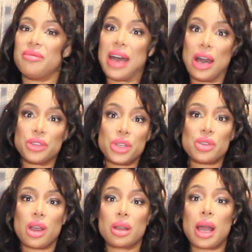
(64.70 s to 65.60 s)
value
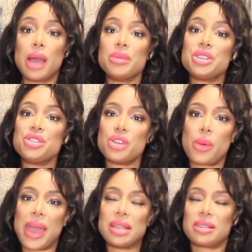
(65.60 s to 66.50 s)
yarn. I went to
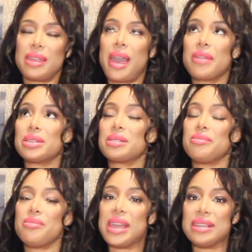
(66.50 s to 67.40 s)
Joann's and they had this
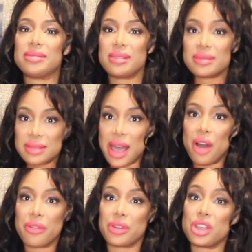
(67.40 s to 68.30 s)
amazing
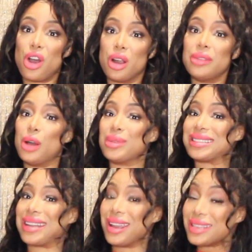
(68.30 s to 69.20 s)
sale for yarn that was
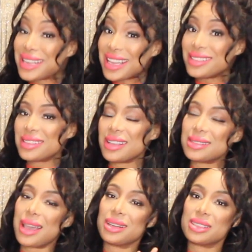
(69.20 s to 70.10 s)
99 cents
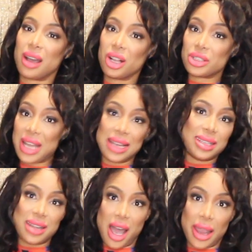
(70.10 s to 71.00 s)
and
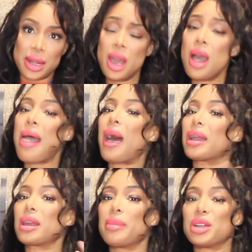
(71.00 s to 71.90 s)
$1.99. I
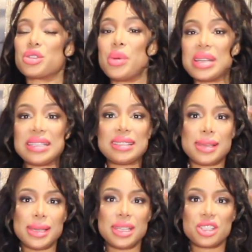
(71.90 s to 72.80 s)
got about 20
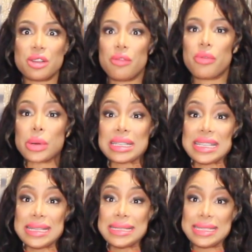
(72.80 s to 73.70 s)
skeins,
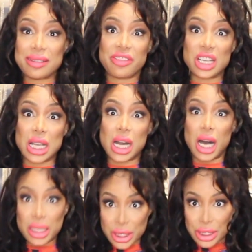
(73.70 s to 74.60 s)
14 different
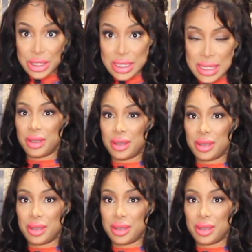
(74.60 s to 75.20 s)
colors.